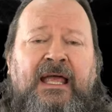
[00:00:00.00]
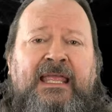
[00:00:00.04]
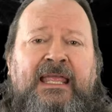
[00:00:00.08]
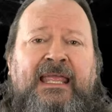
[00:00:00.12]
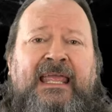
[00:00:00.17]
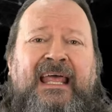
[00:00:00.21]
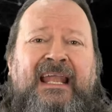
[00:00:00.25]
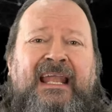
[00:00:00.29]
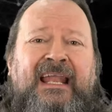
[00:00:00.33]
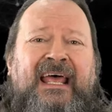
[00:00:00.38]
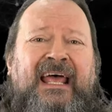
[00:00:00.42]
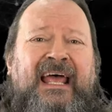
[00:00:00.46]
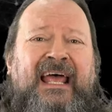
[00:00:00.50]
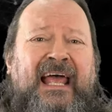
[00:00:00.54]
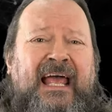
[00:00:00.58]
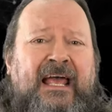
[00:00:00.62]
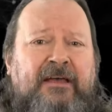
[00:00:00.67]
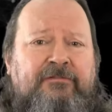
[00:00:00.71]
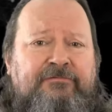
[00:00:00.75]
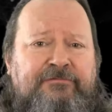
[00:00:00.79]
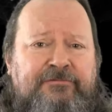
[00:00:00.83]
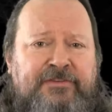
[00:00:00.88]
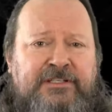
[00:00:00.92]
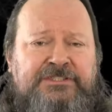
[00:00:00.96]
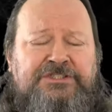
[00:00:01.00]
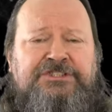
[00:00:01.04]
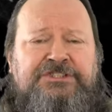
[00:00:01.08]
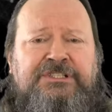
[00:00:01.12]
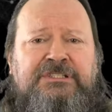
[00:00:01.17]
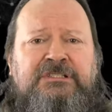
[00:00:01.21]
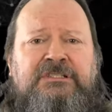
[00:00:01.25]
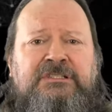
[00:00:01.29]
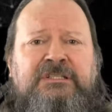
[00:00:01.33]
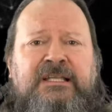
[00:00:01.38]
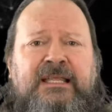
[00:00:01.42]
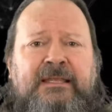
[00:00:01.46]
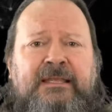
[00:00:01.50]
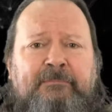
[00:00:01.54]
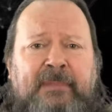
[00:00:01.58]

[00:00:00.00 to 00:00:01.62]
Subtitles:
can efficiently